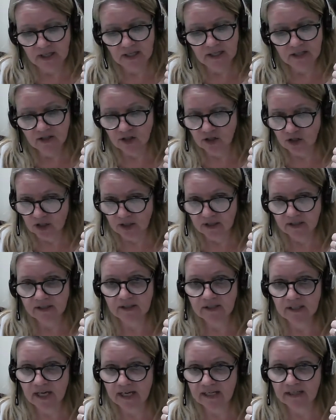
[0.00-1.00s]
It
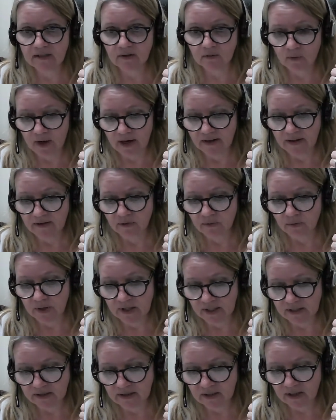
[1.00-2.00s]
just takes away the
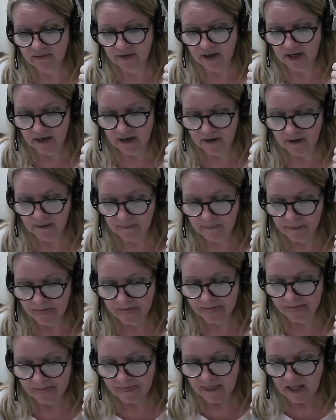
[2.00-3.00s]
risk of
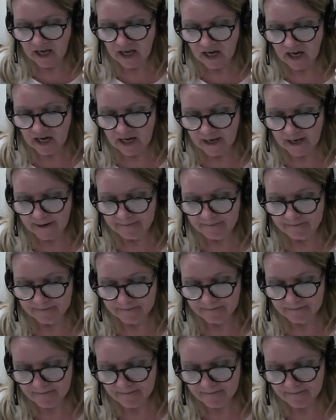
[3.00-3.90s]
error.